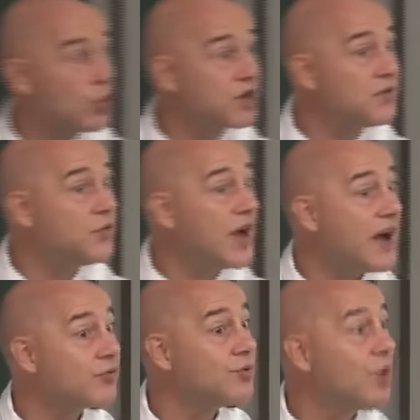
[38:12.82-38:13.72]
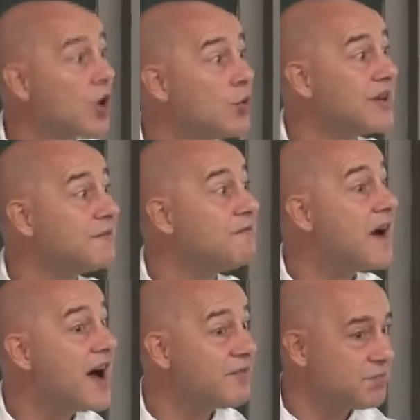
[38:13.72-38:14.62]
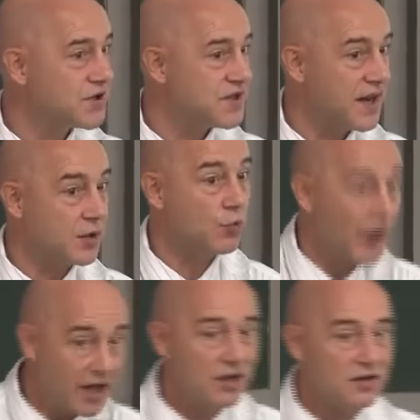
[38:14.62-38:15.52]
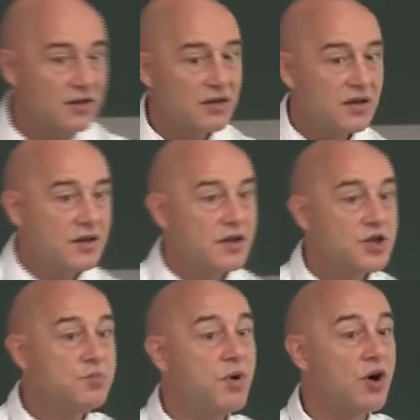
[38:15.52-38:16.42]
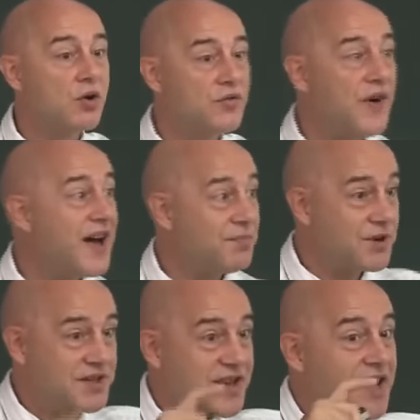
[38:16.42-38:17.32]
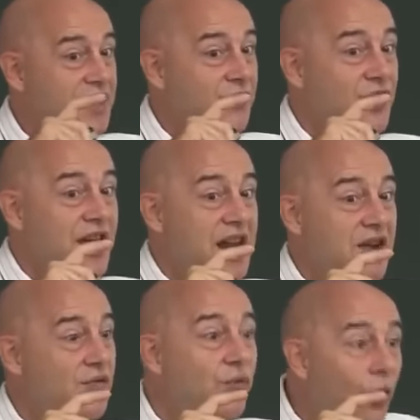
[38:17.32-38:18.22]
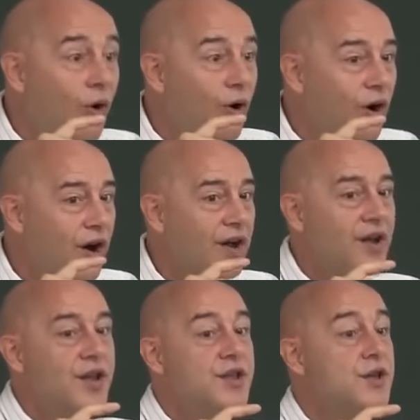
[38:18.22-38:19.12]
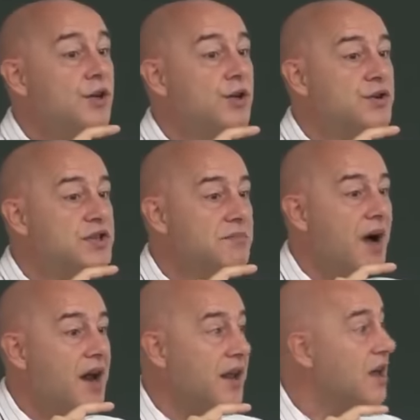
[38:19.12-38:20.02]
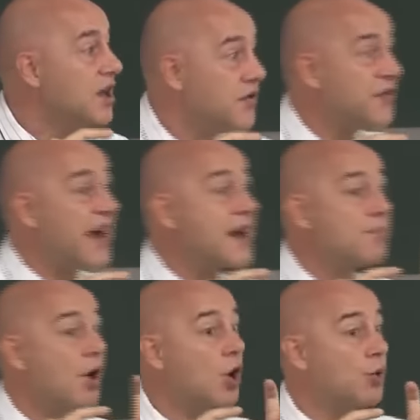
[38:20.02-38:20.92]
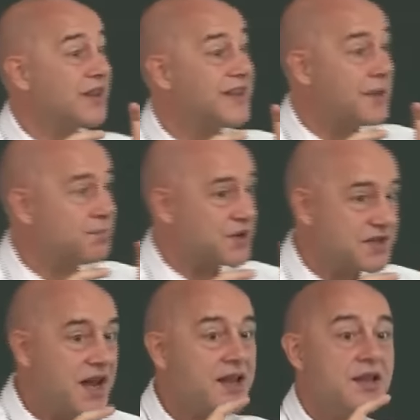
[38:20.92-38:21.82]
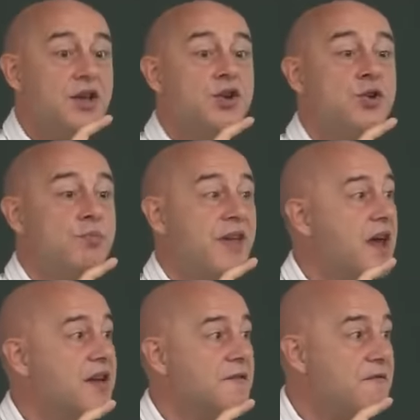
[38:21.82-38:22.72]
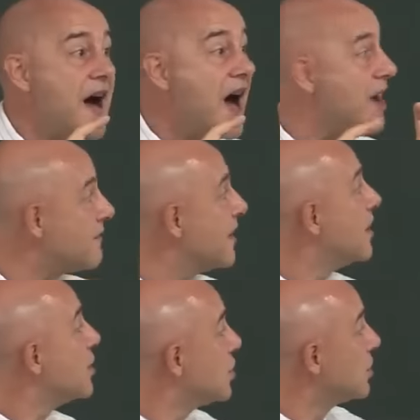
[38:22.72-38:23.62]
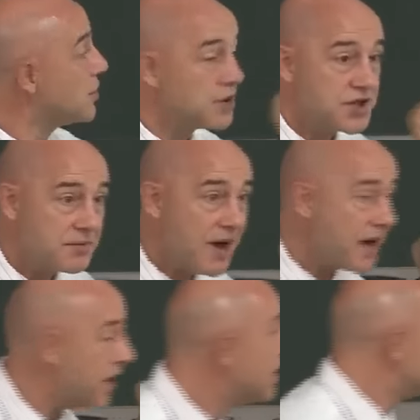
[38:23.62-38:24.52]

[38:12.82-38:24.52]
what if you have to borrow at 5%? Well, you borrow at 5%, if you're getting 4, you're losing money. If you got to borrow at 10% and you're getting 5, you're losing money.